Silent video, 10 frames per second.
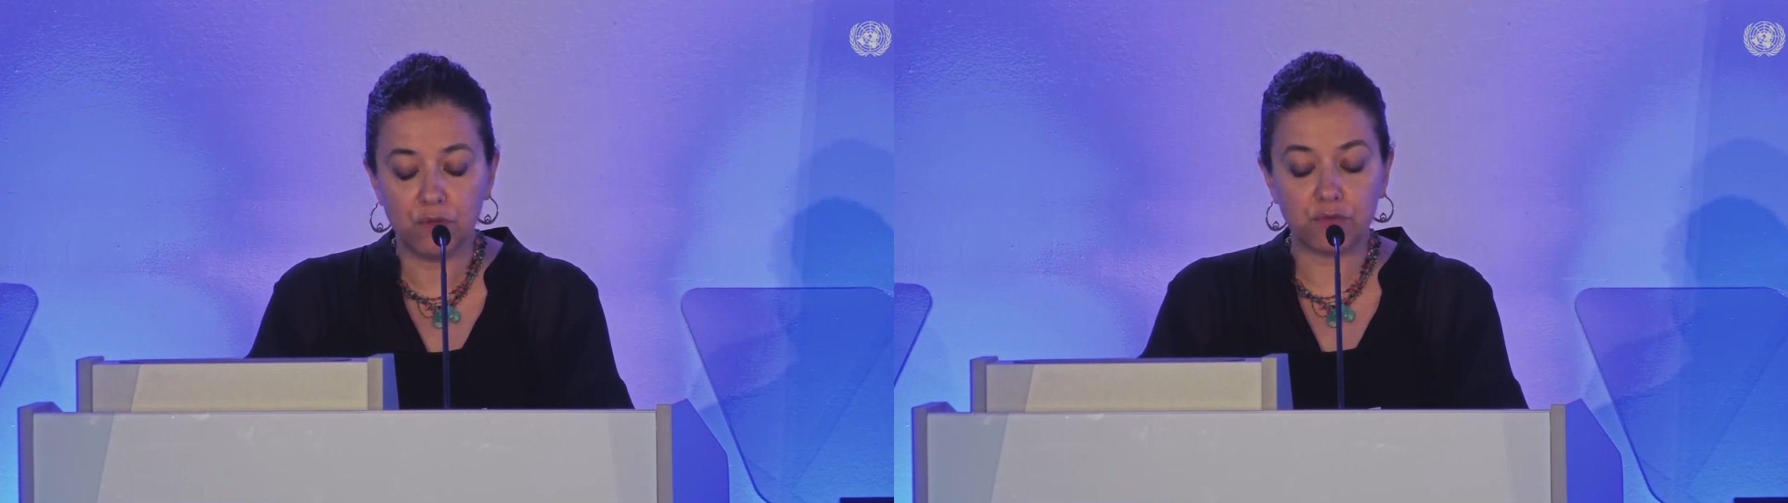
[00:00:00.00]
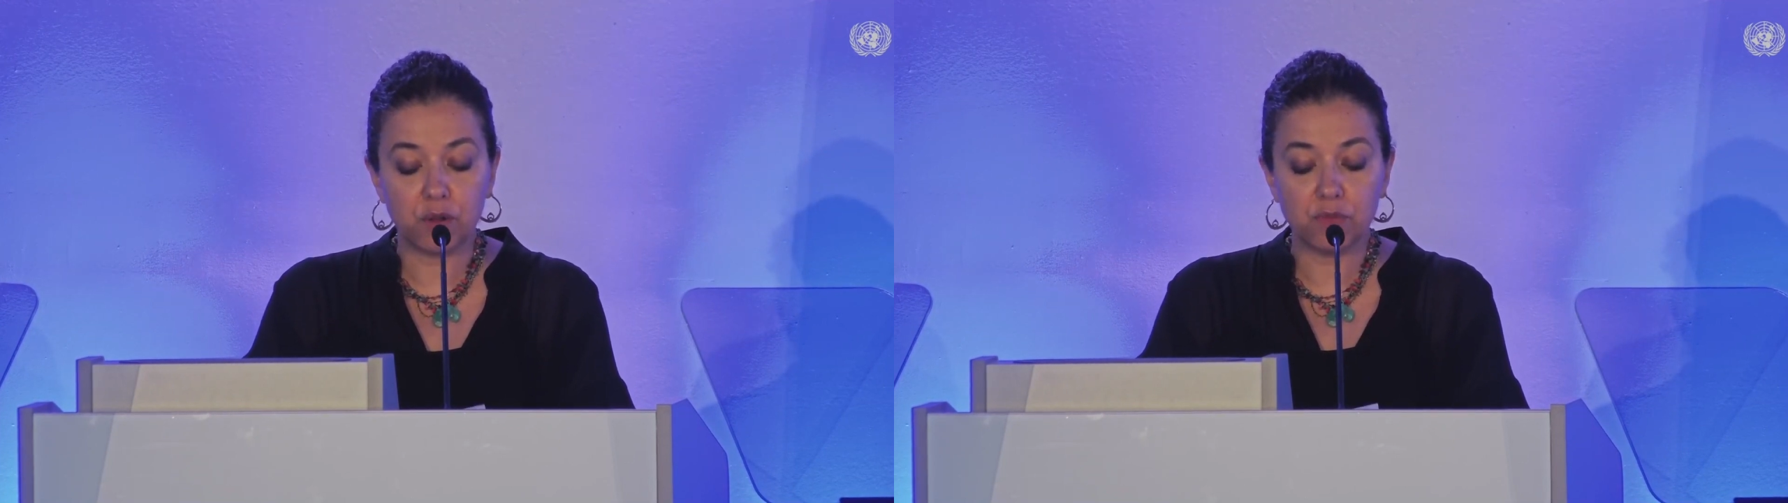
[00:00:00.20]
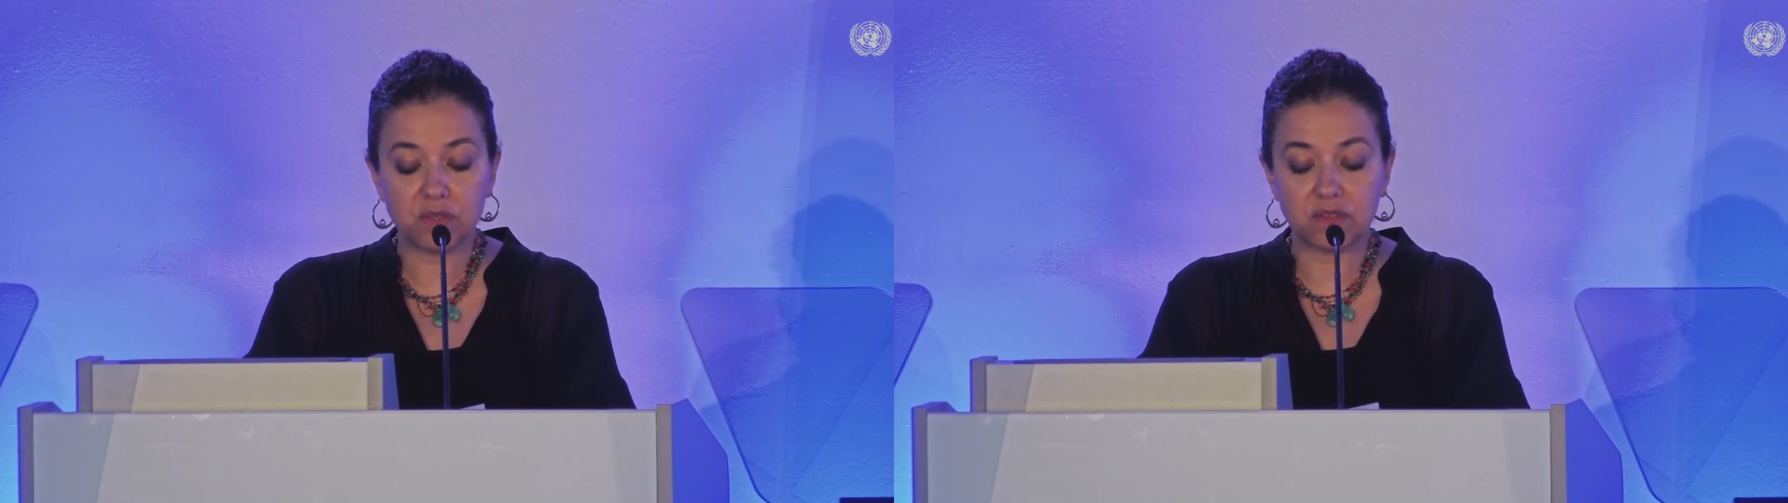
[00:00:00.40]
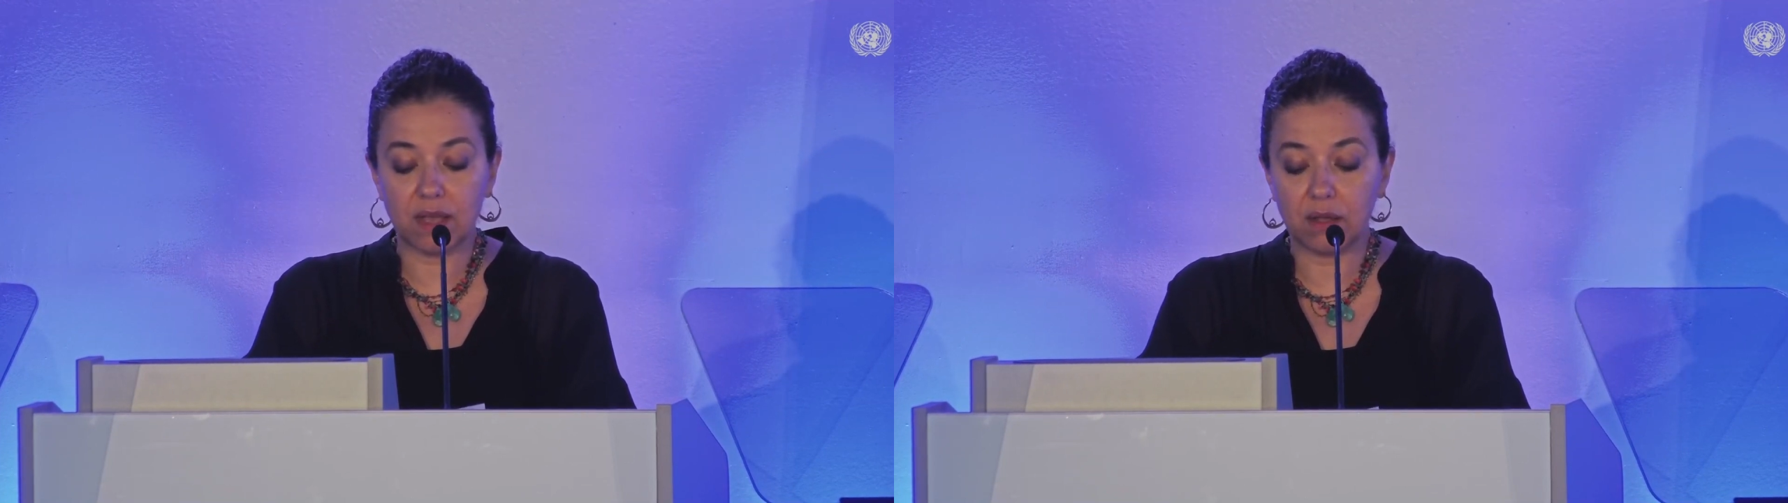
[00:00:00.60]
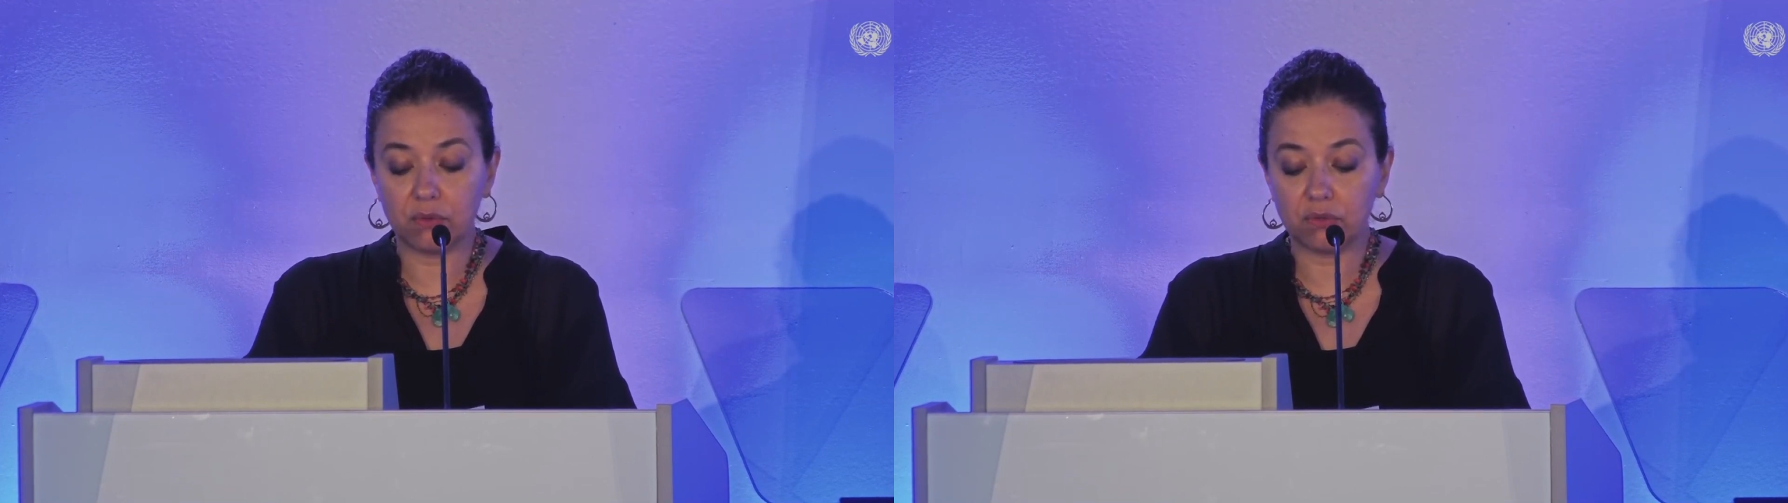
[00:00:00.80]
from the
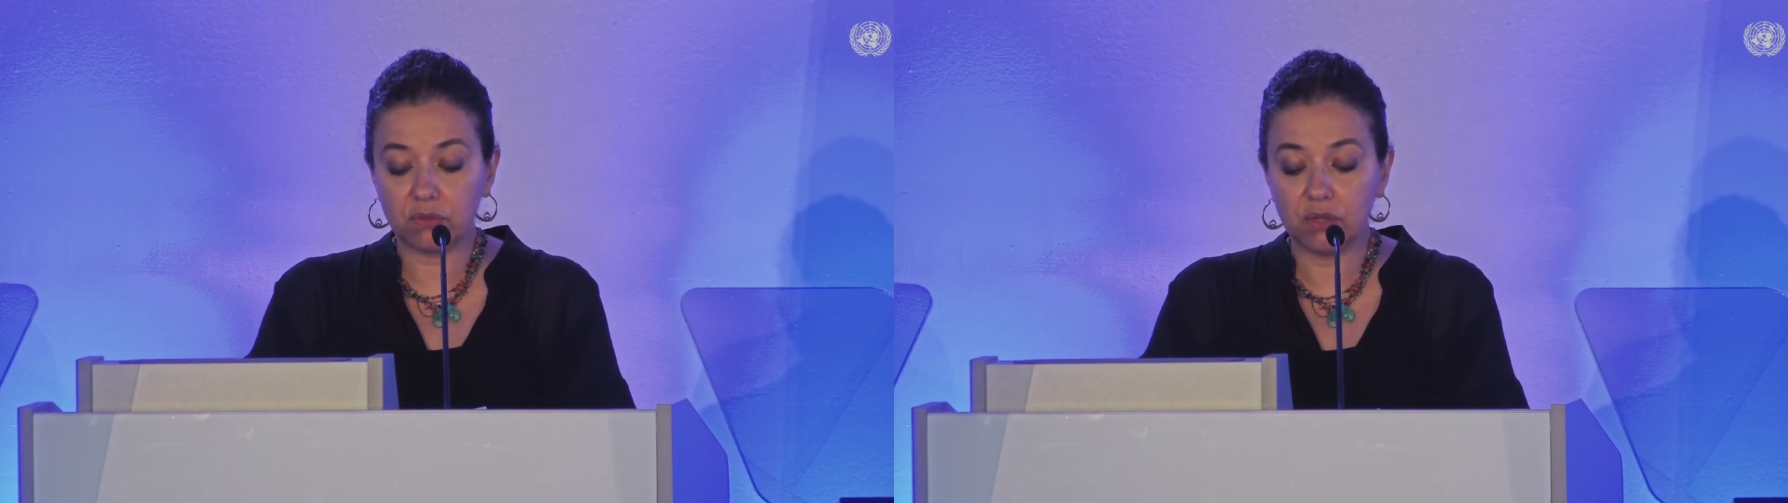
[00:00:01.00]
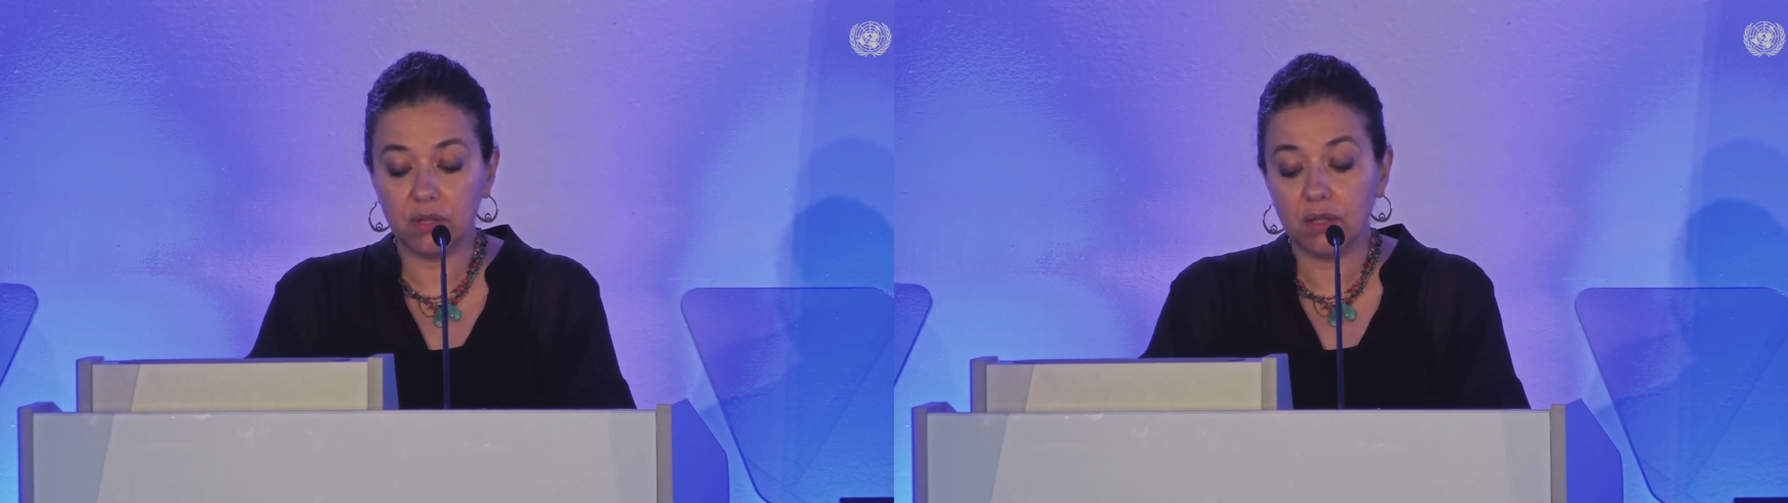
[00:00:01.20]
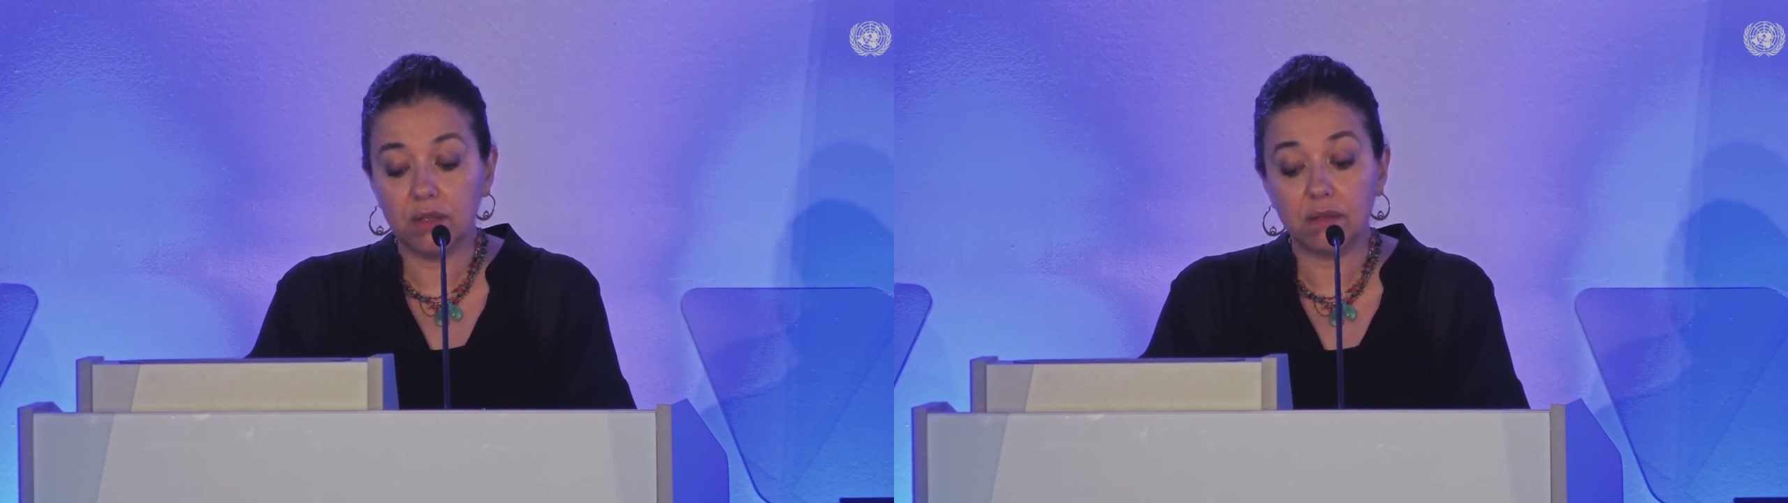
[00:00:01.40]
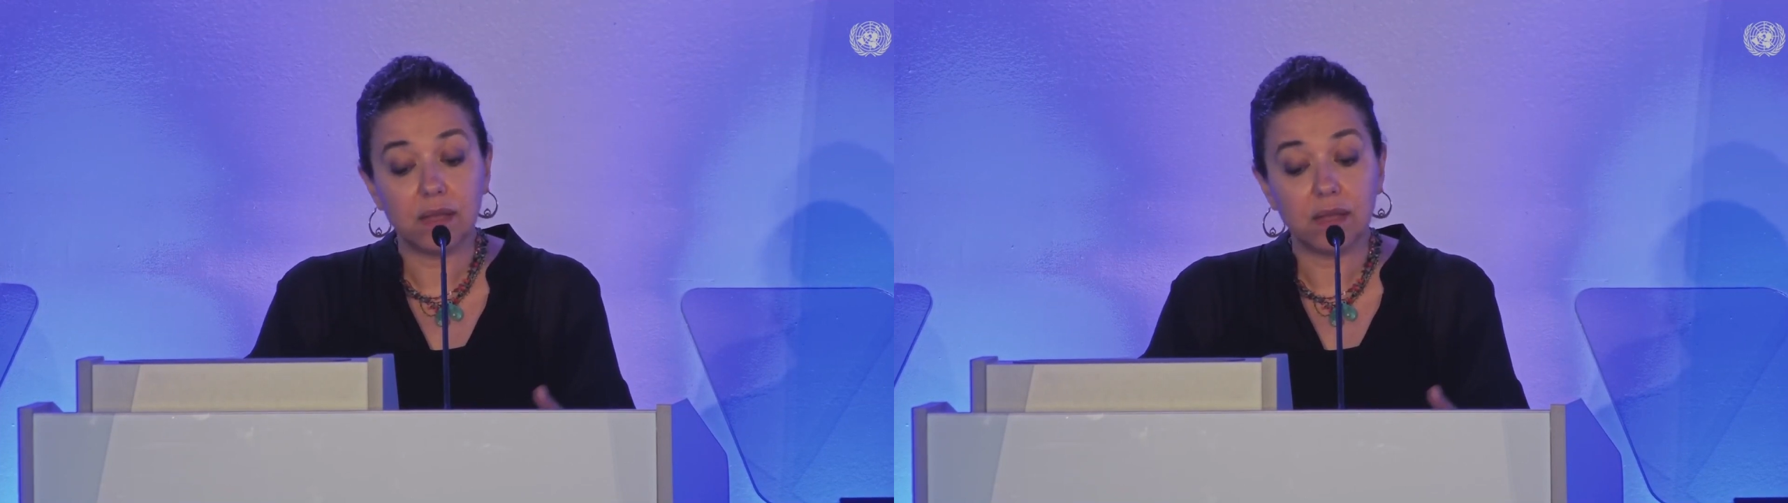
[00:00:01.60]
South-South